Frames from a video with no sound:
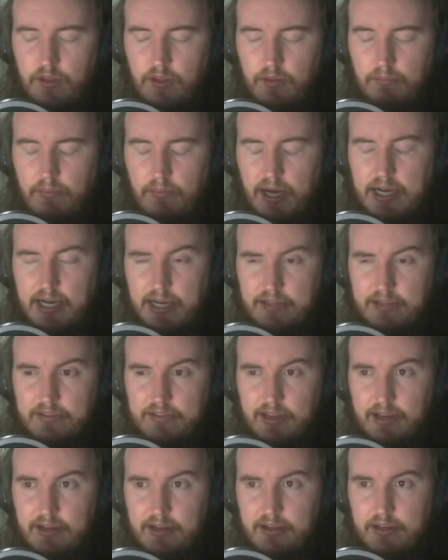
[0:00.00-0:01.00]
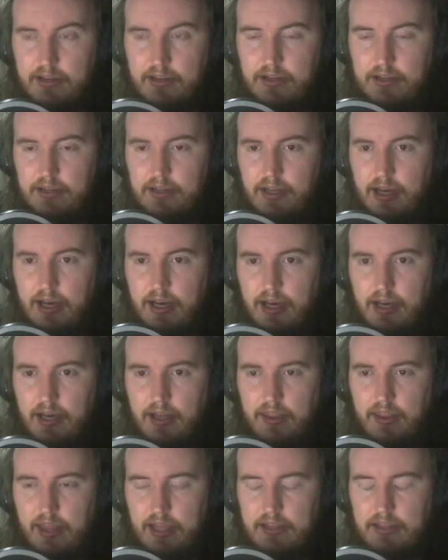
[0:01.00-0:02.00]
Muck Hunter.
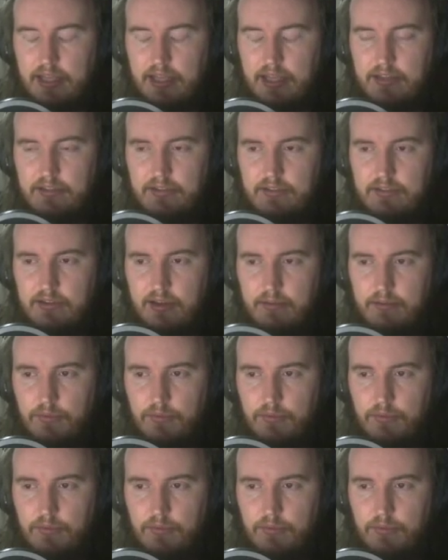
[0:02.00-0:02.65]
That